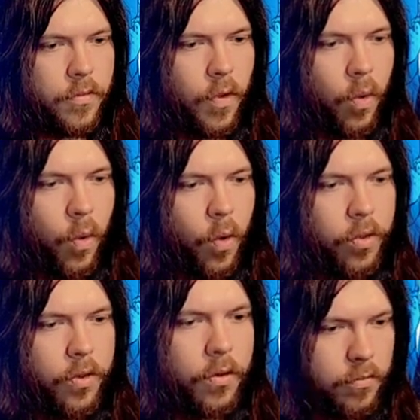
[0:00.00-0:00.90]

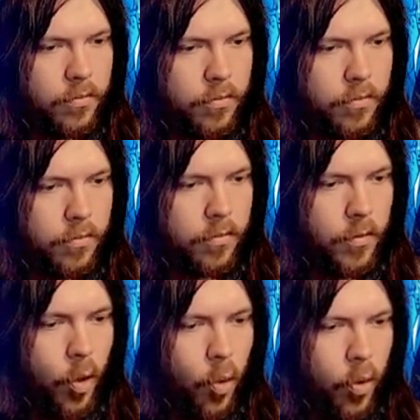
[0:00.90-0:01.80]
North.
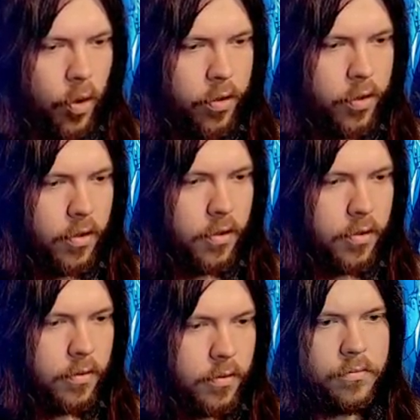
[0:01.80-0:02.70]
North.
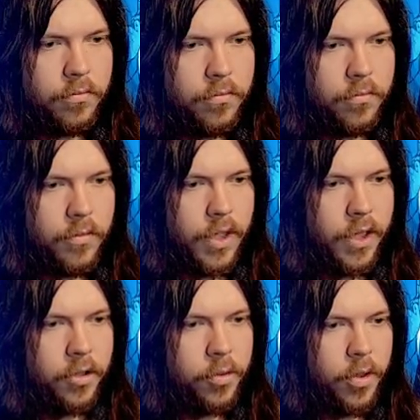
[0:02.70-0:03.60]

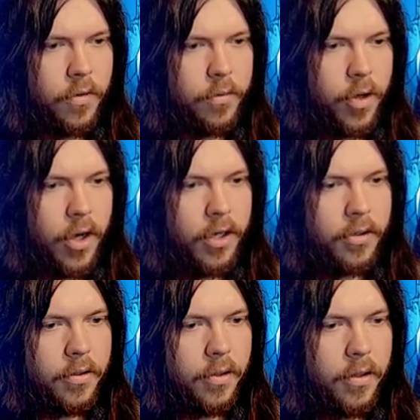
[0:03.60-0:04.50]
Here's one of them right
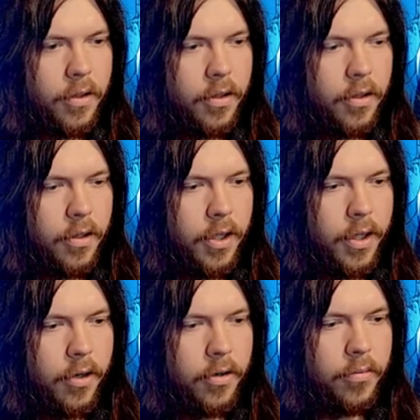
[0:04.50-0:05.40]

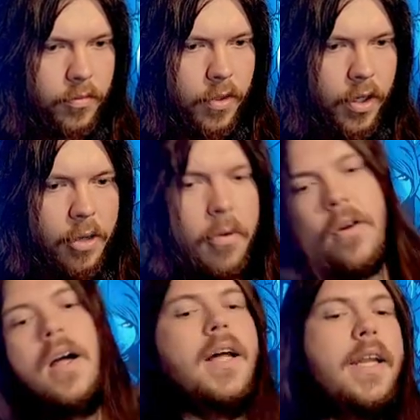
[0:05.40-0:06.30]
here. Come
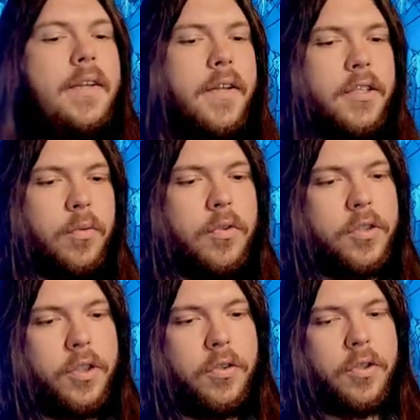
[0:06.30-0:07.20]
on, I need this worse
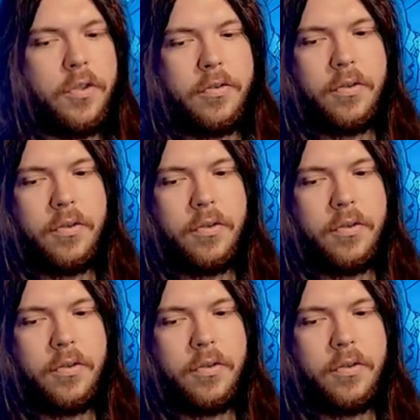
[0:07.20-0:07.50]
than you do.